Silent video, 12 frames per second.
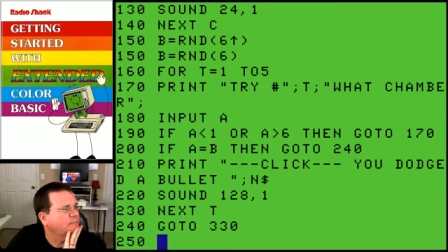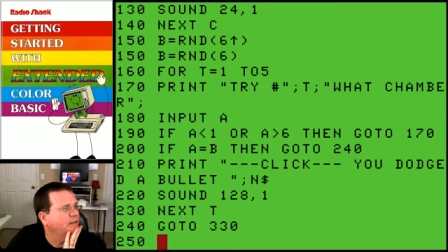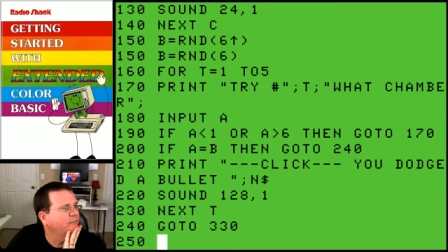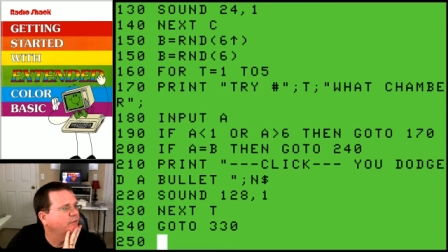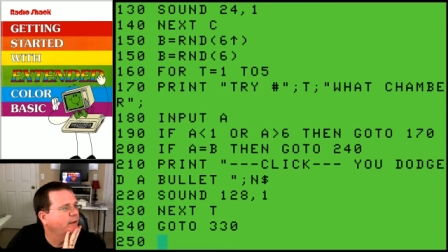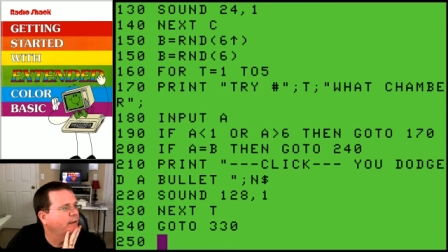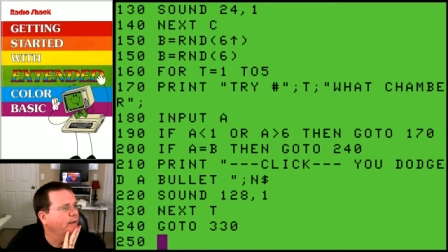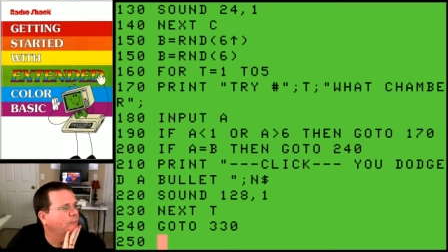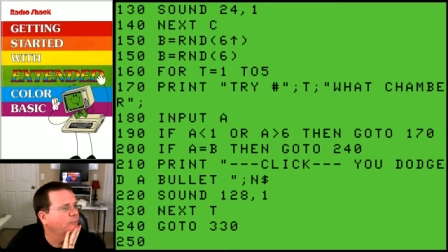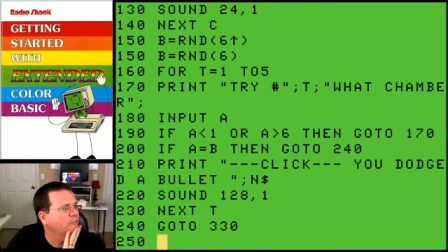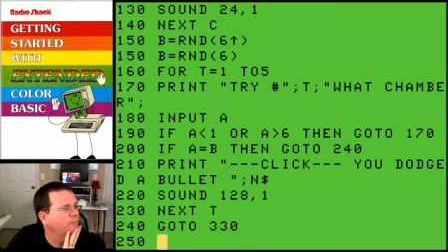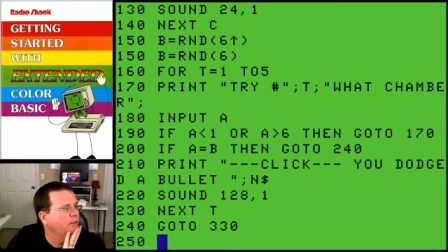if A
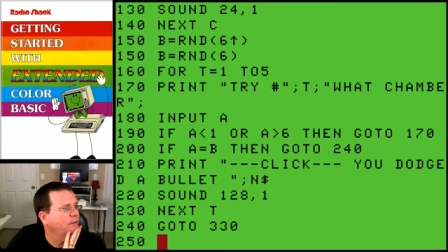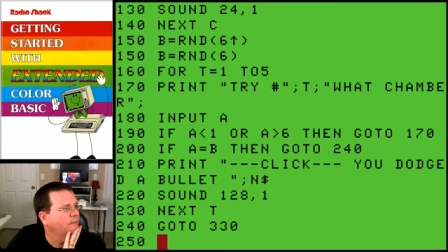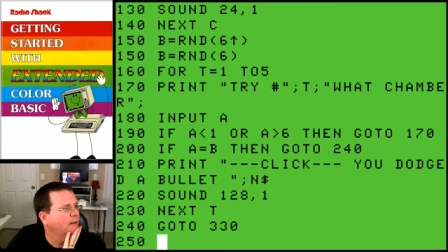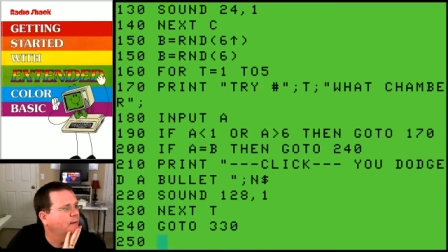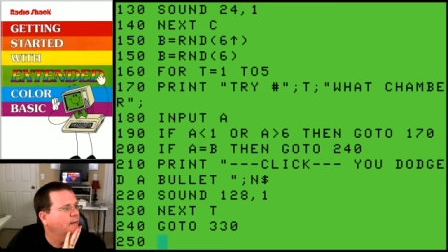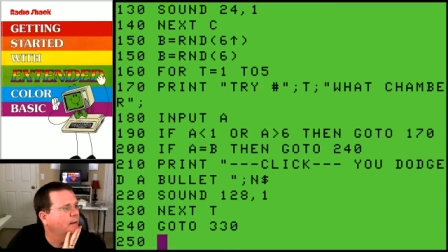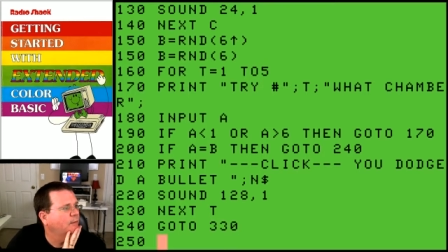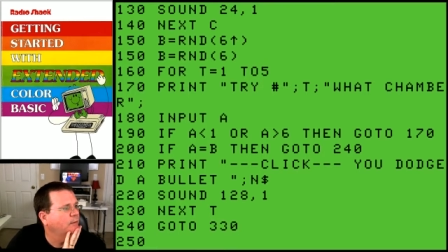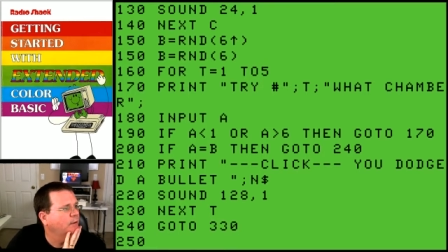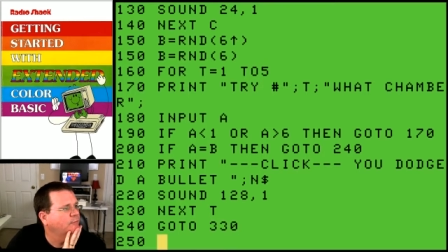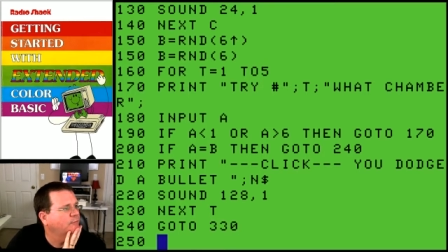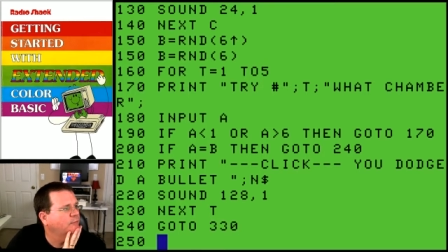equals B, that now
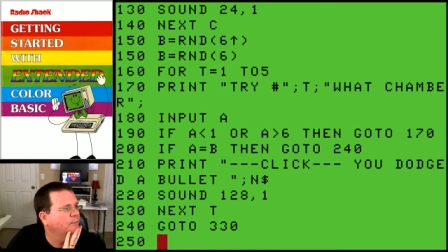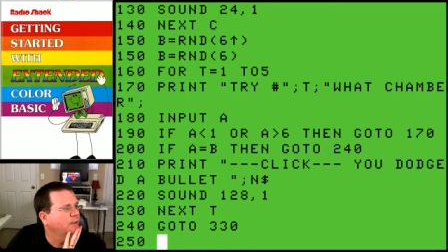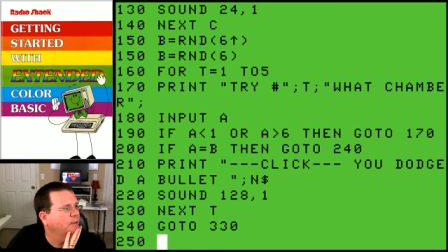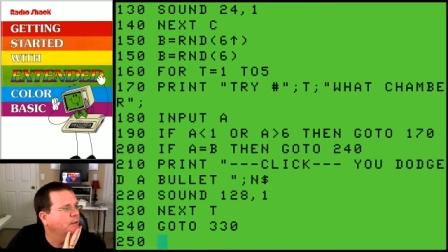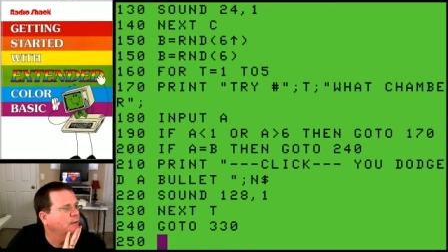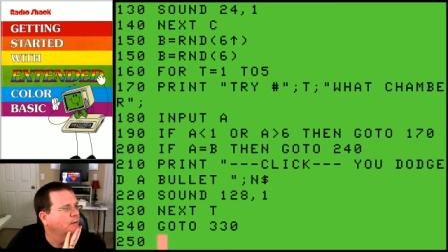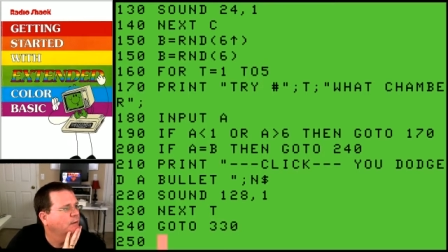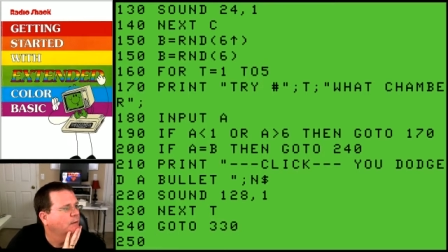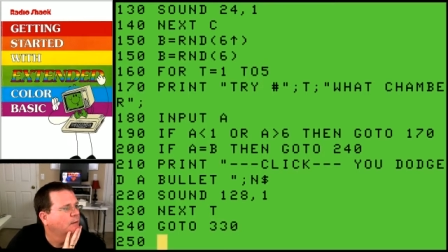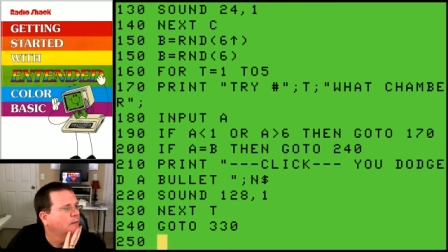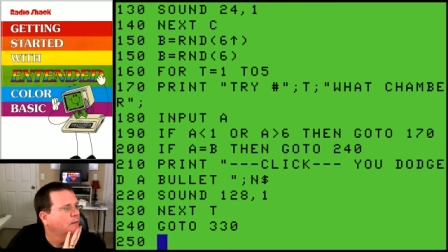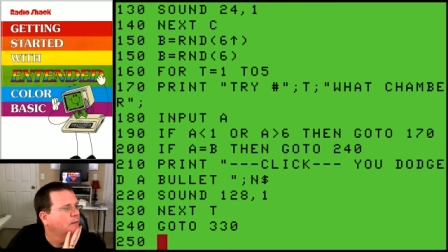needs to be
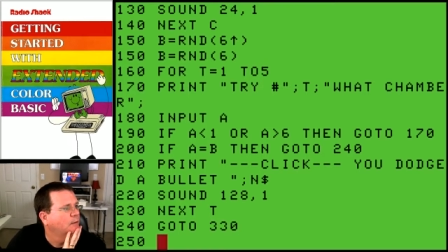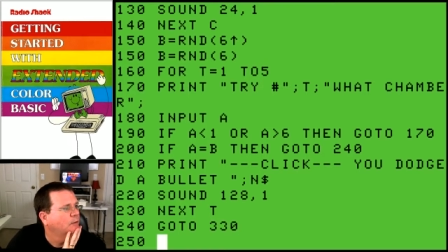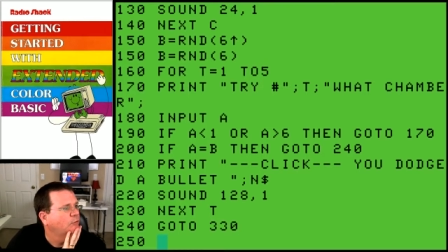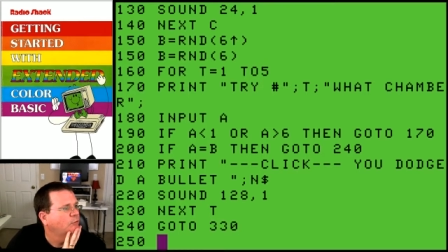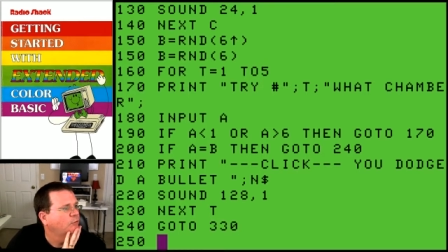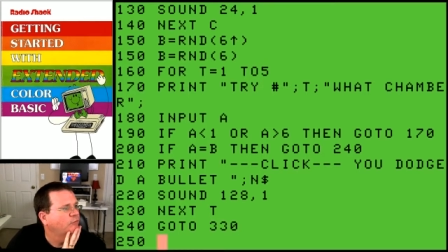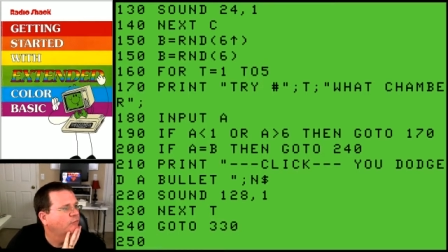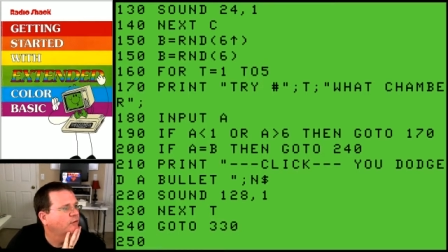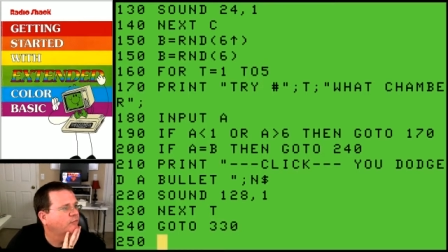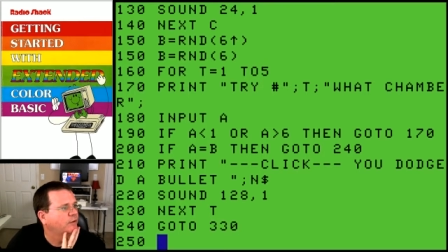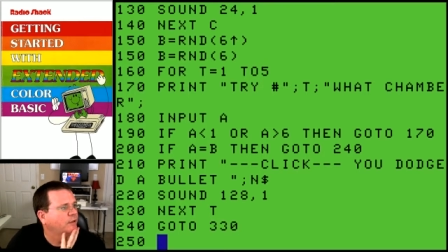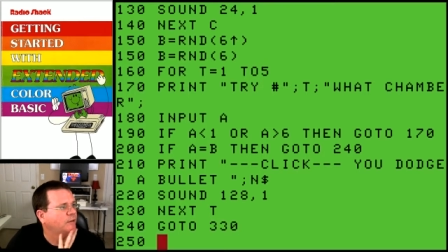
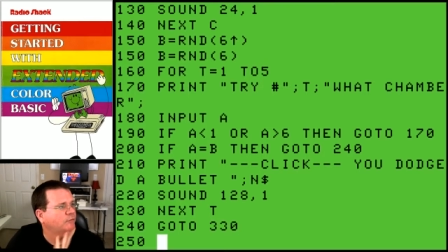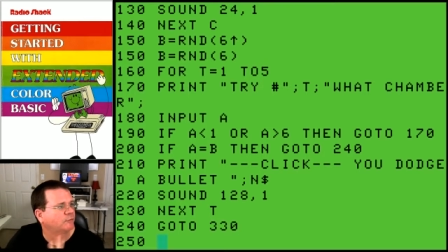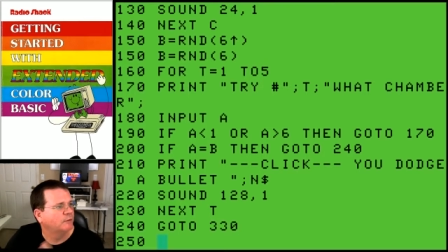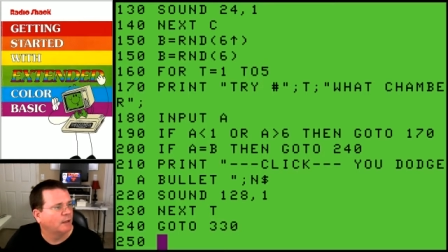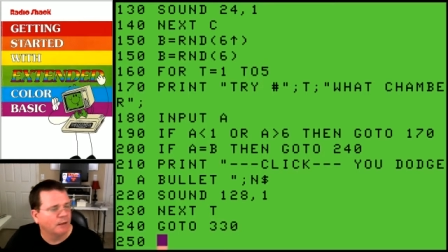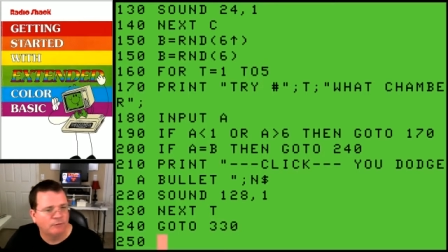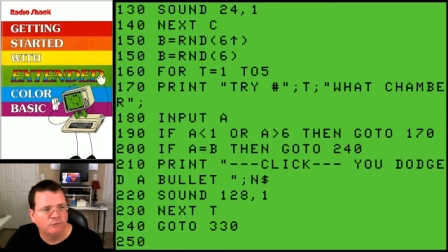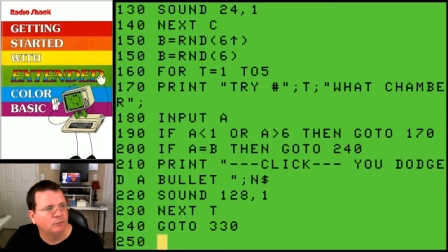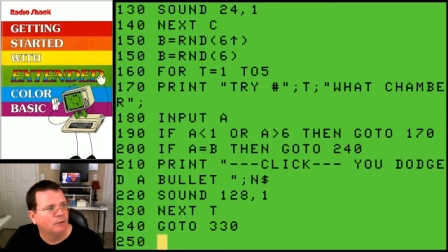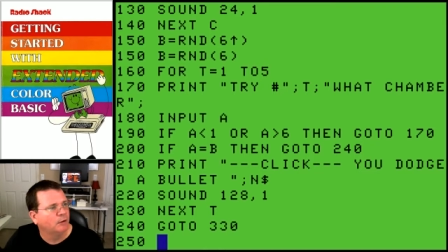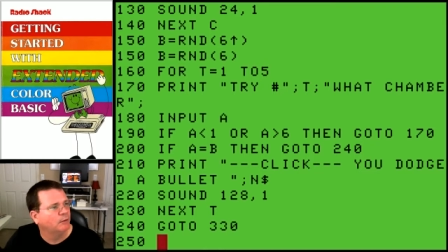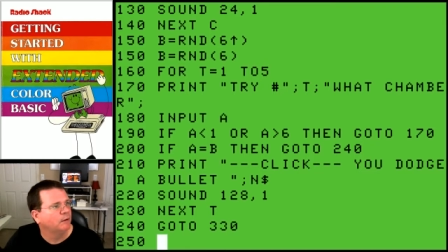250. So line
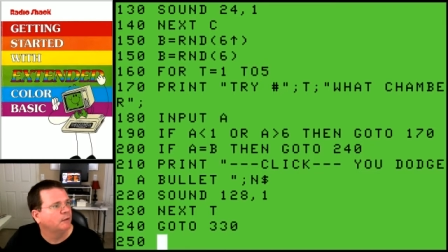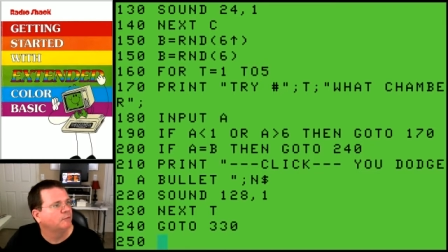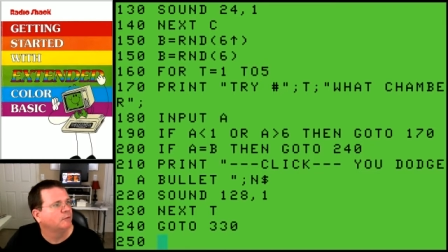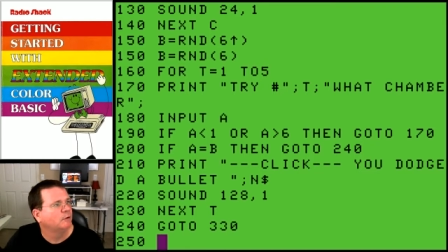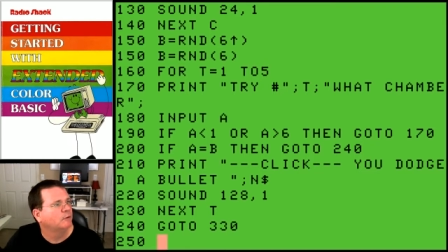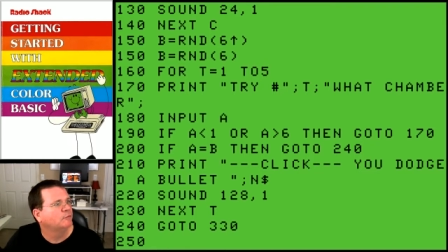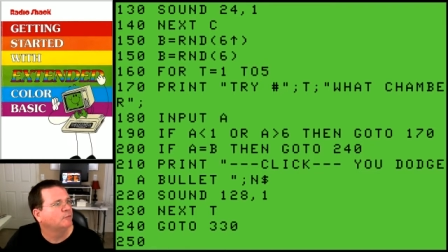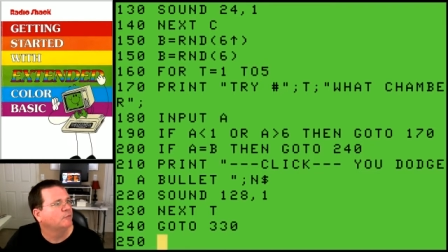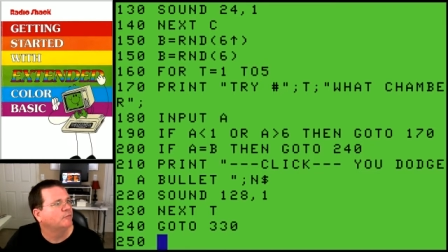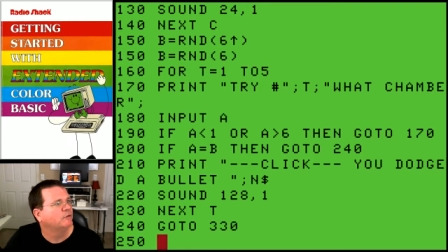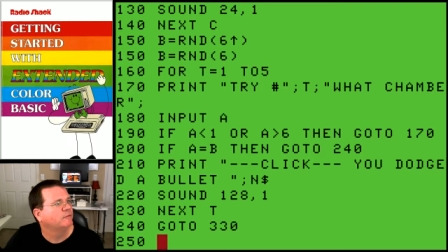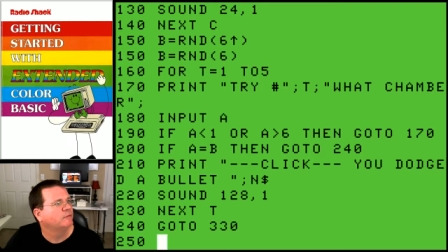200 needs to go to
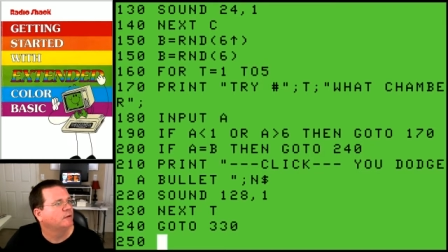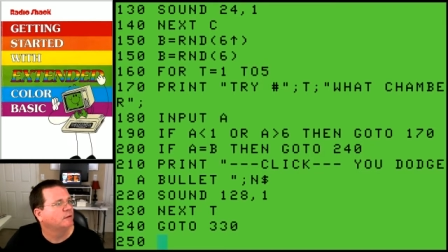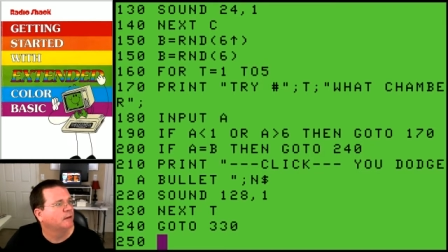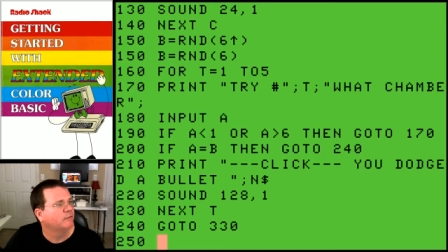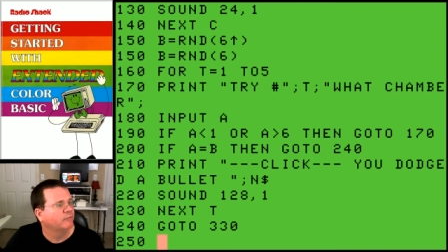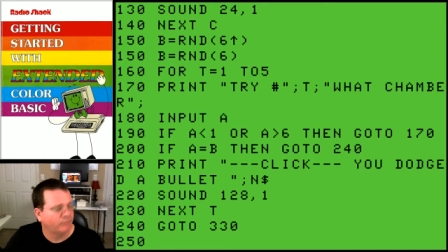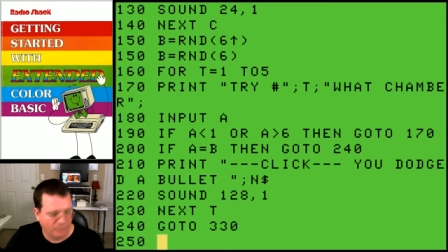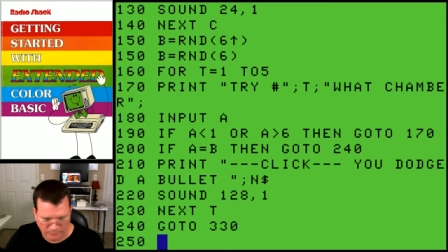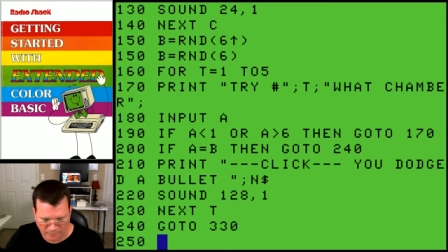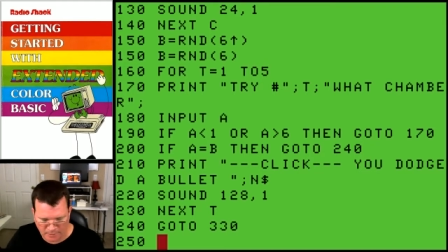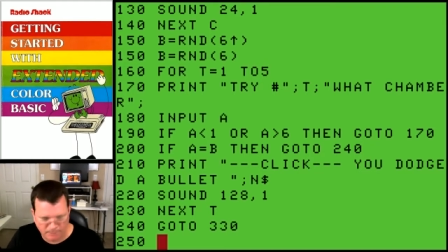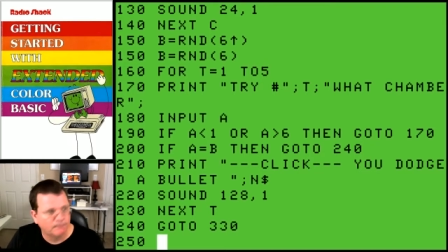250. Got to fix
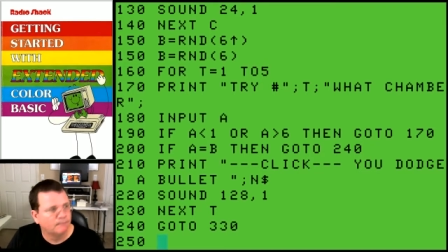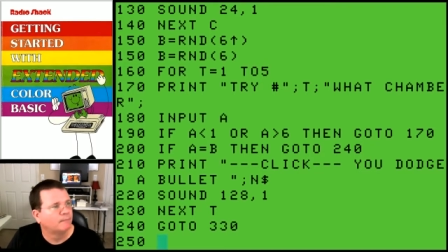that.